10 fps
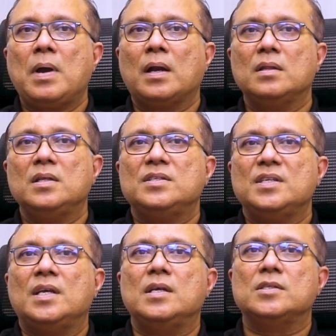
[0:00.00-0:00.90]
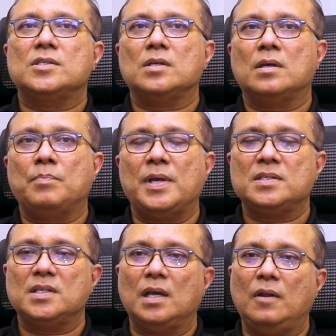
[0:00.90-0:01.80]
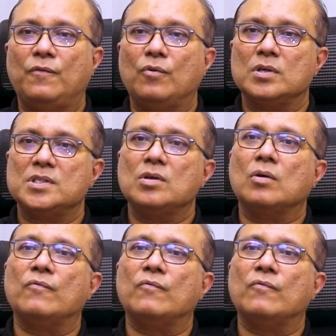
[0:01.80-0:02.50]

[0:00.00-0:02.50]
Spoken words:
Bangladesh is basically focusing on